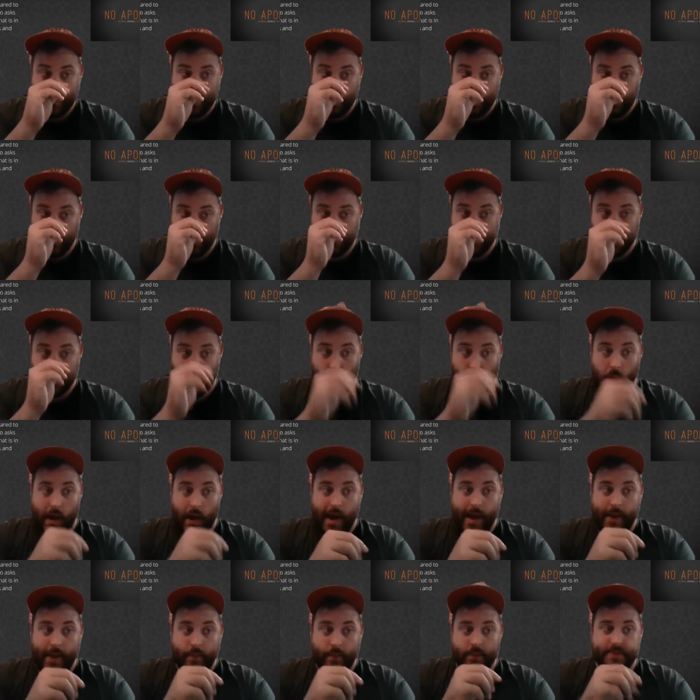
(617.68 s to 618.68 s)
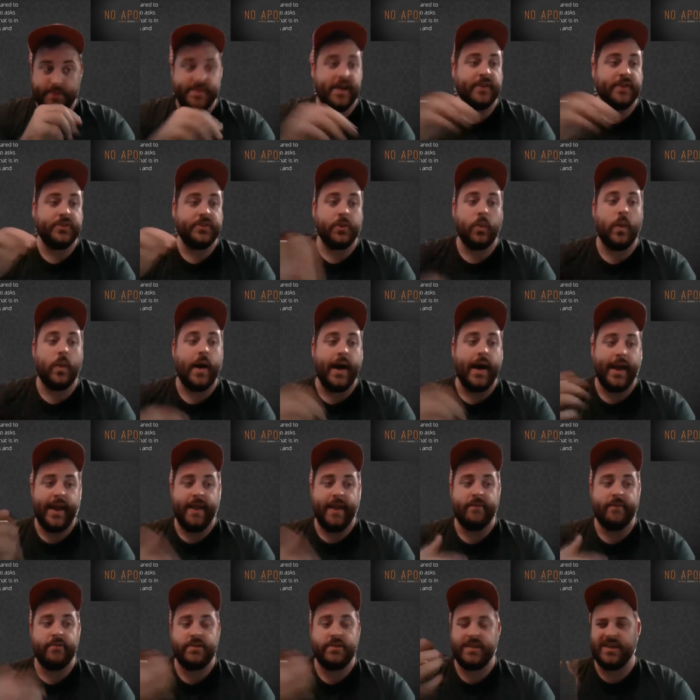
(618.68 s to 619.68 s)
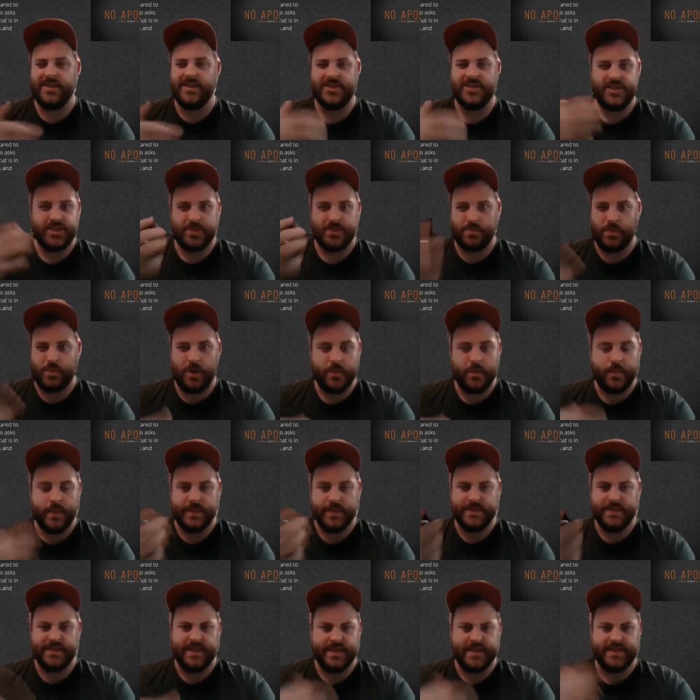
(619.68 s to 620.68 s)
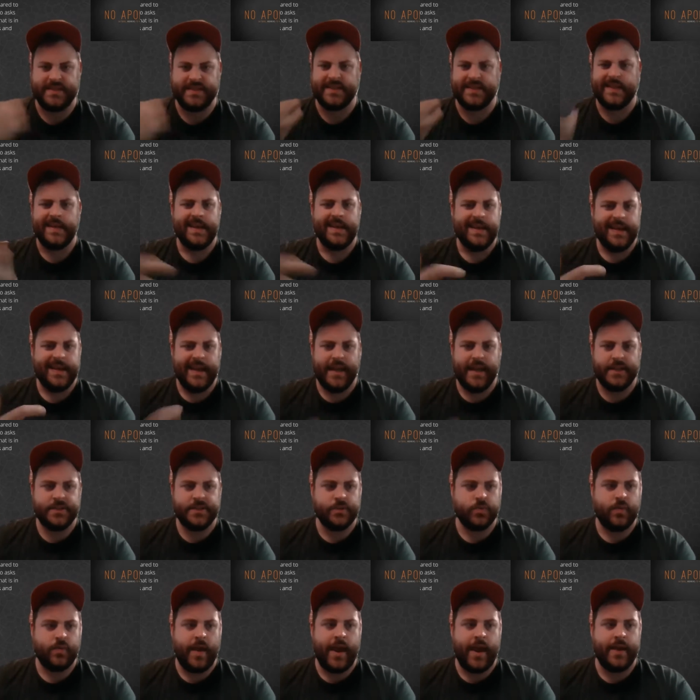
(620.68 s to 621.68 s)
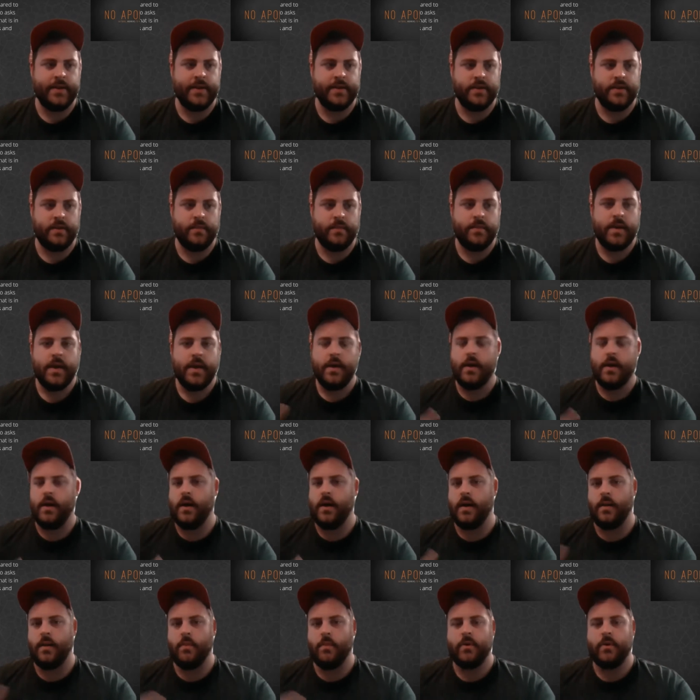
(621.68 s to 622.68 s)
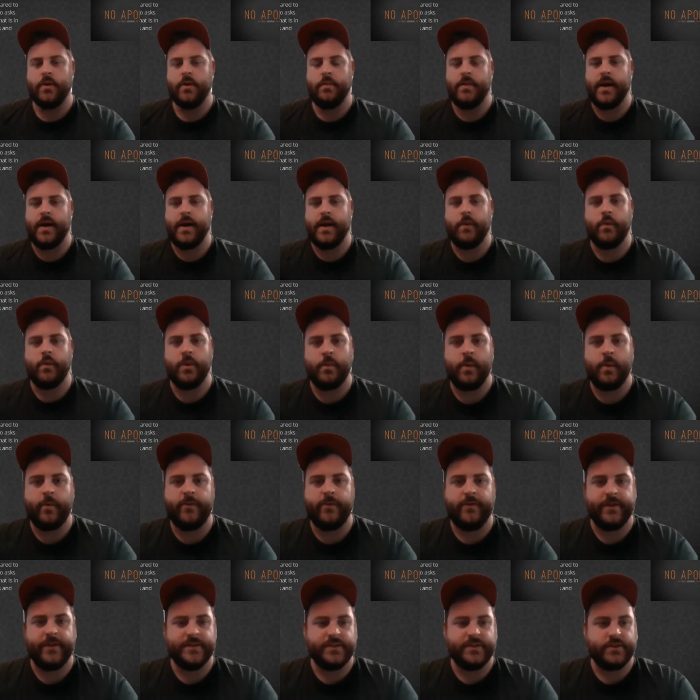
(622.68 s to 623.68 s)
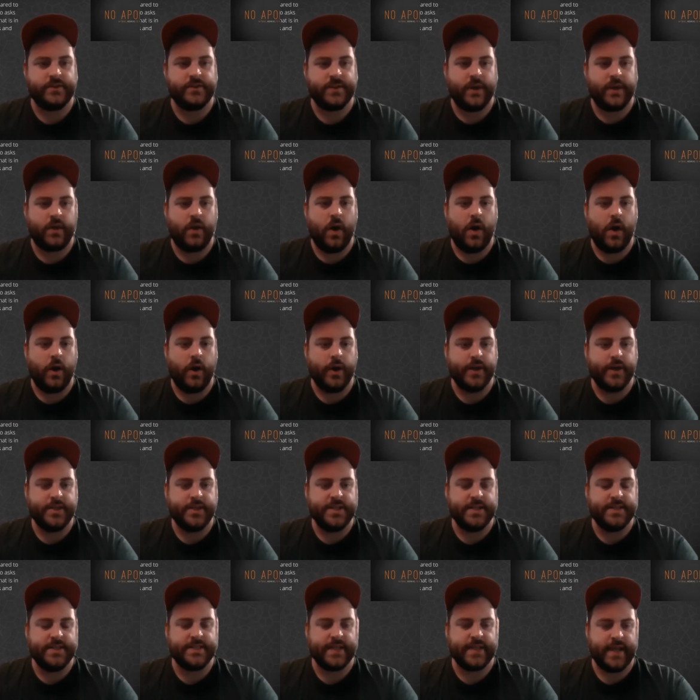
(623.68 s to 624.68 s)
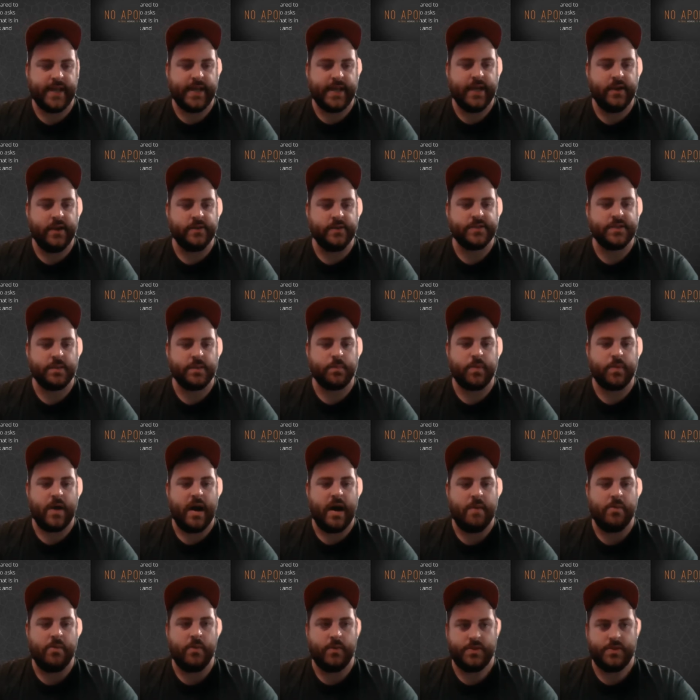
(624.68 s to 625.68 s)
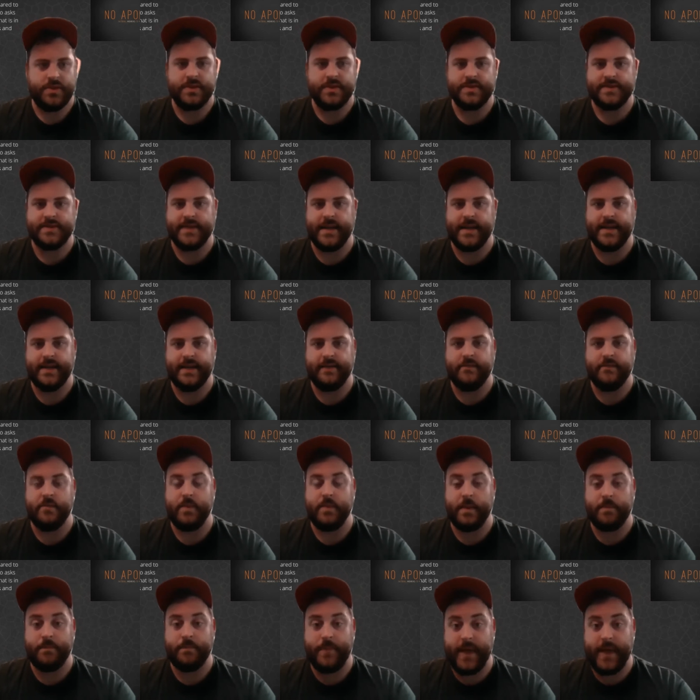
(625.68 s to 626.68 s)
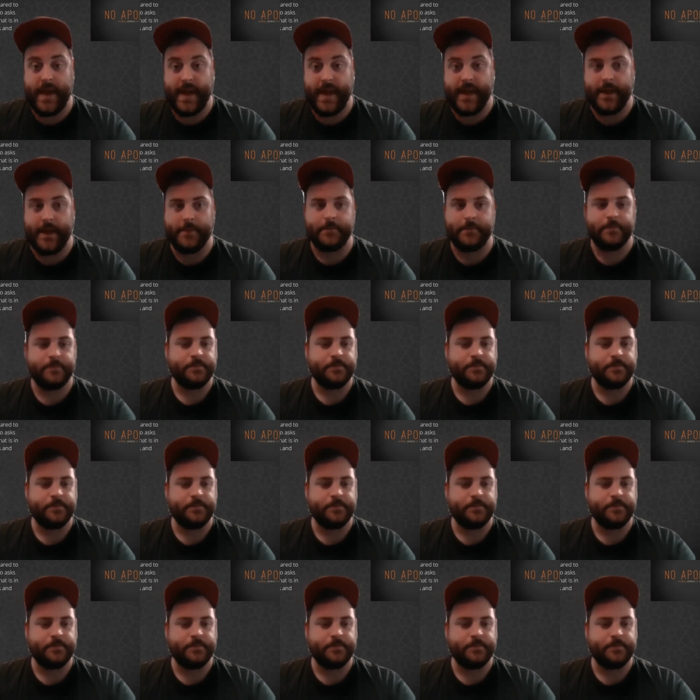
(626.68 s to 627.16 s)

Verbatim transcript: with the why. Without the why, everything is just purposeless. It's random. Um, one of my one of my professors at college, he's like, here's the problem with this idea of a big bang,